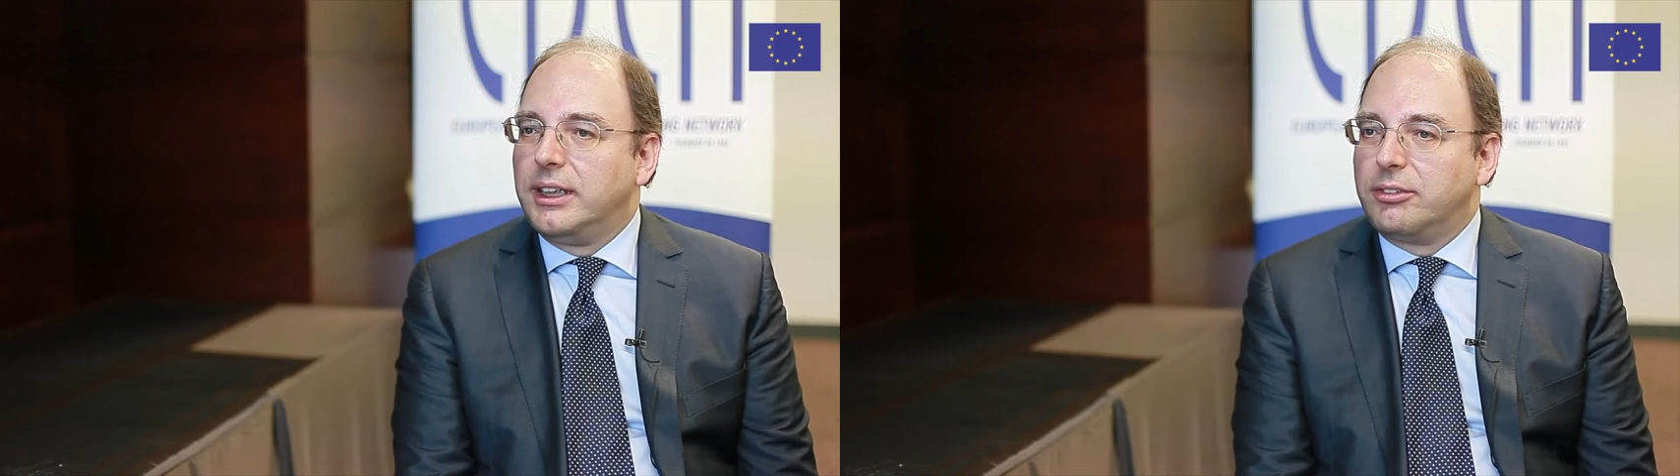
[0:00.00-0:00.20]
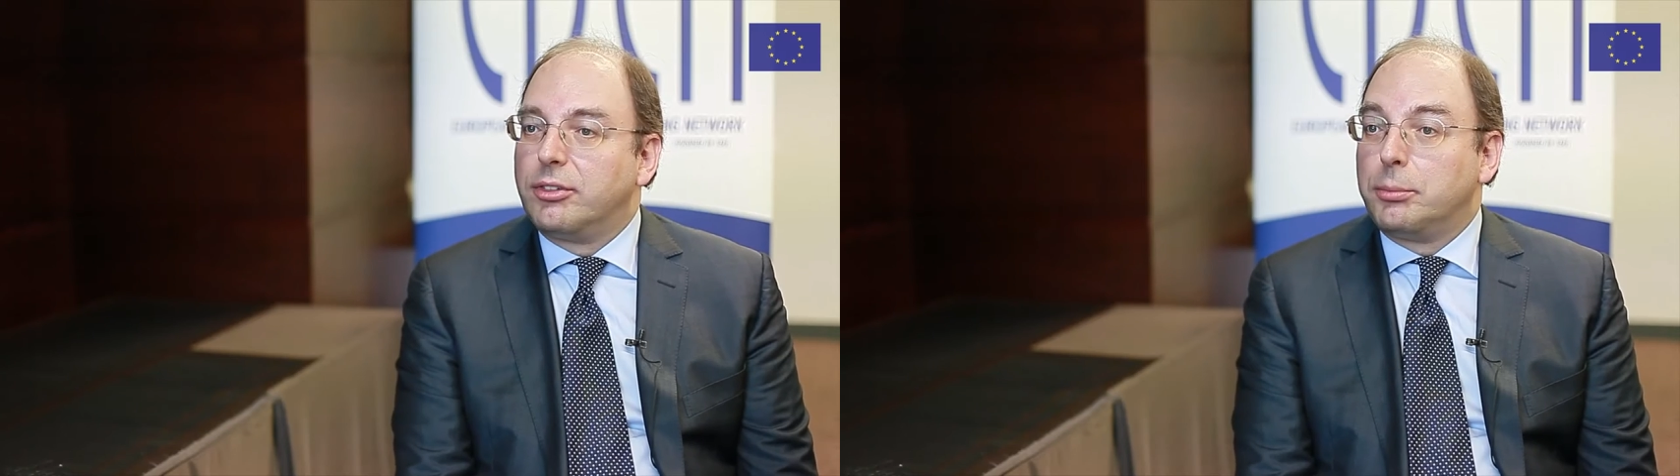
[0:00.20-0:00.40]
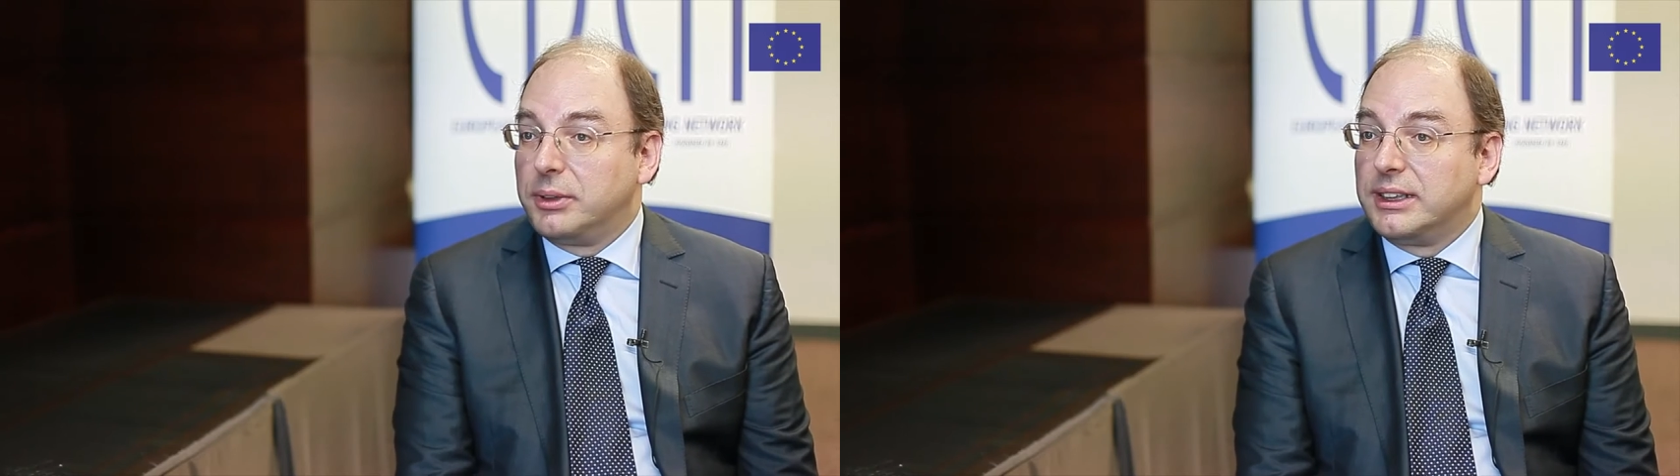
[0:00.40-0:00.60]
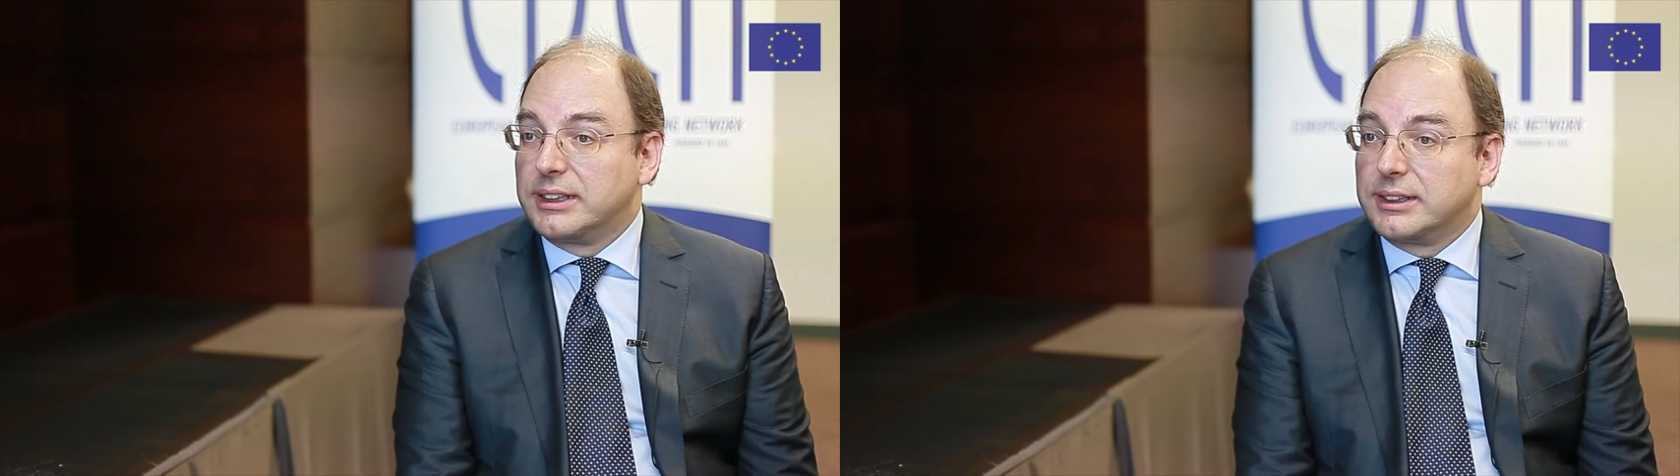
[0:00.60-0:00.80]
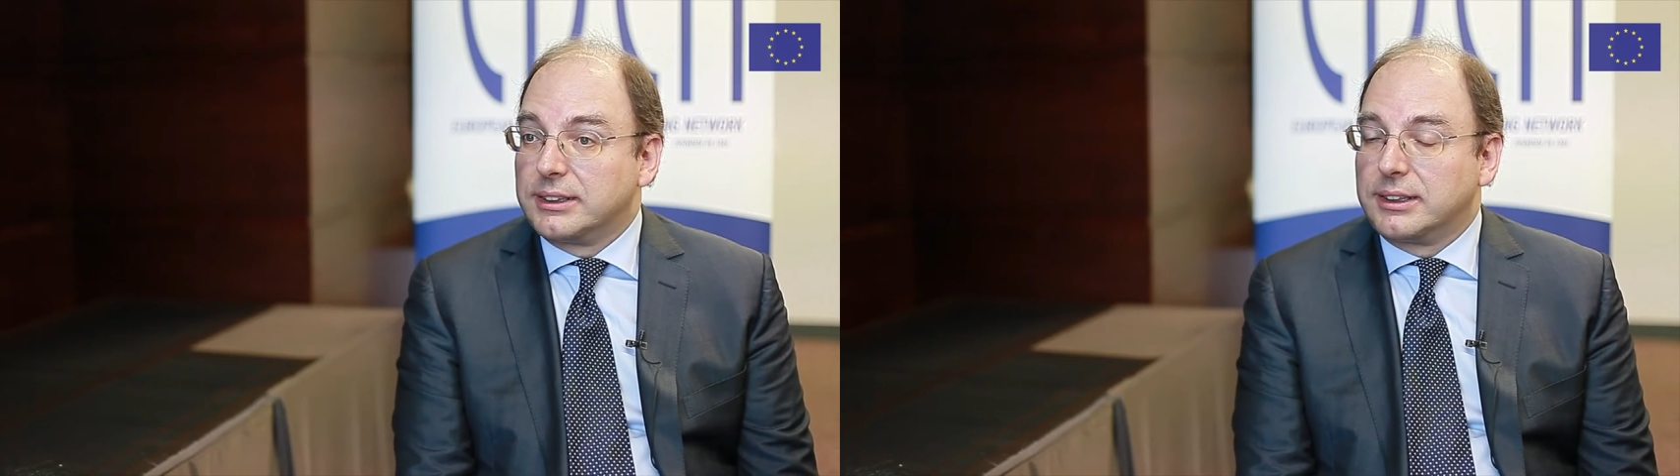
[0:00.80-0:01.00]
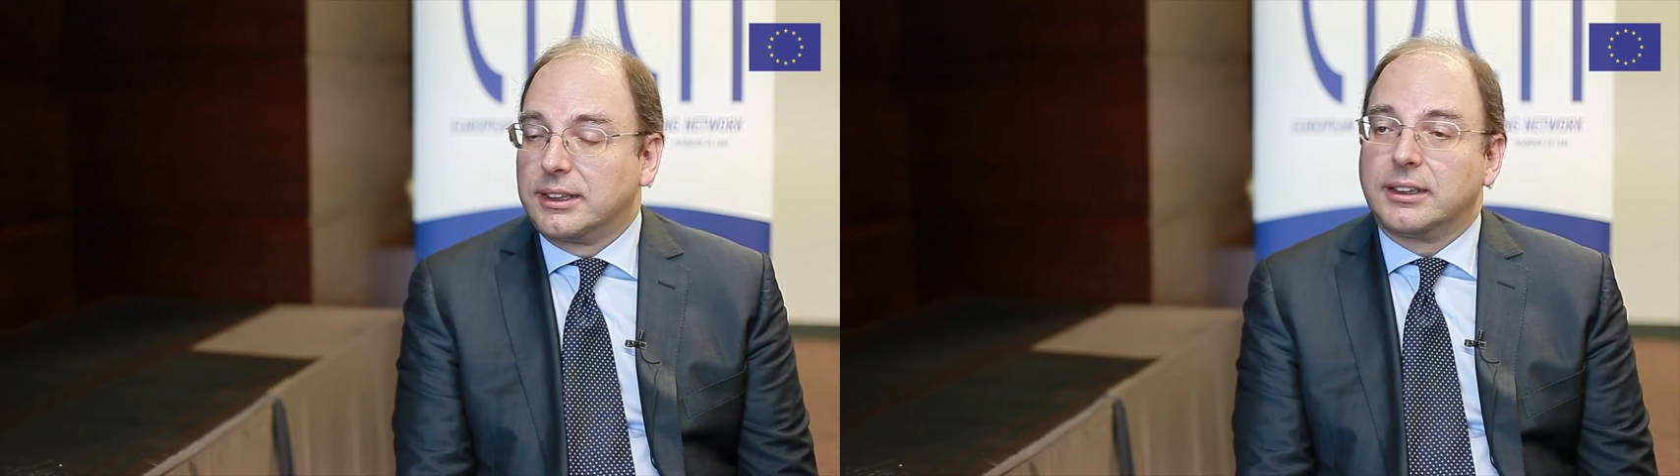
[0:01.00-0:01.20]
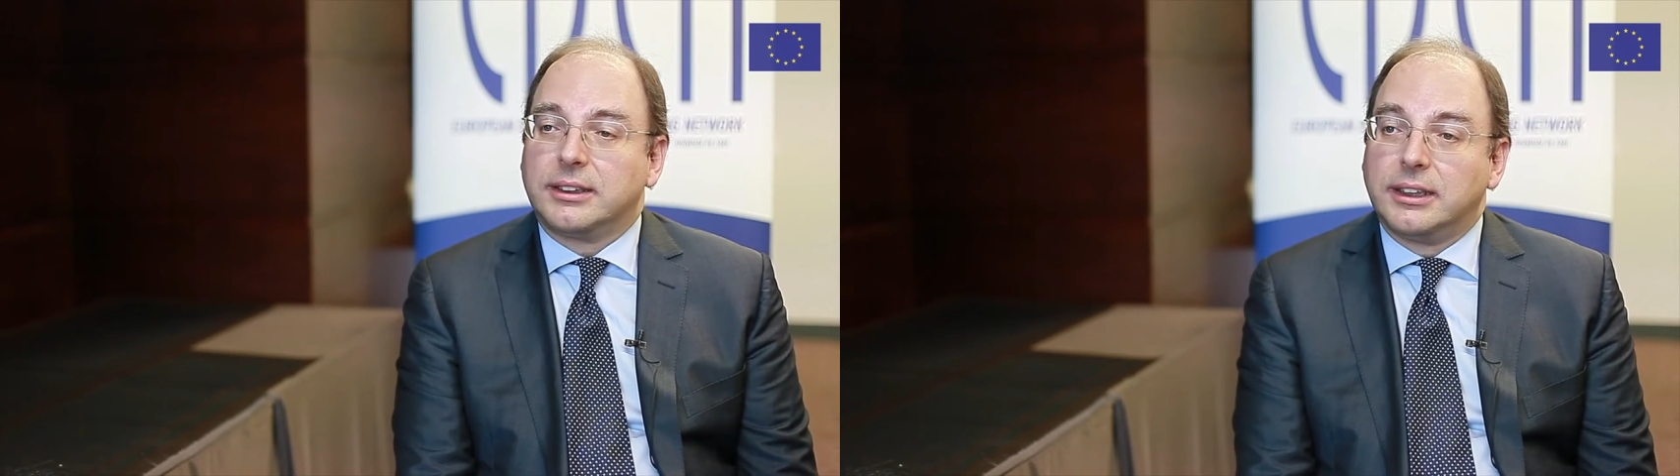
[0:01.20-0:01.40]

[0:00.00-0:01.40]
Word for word: of open distance and uh,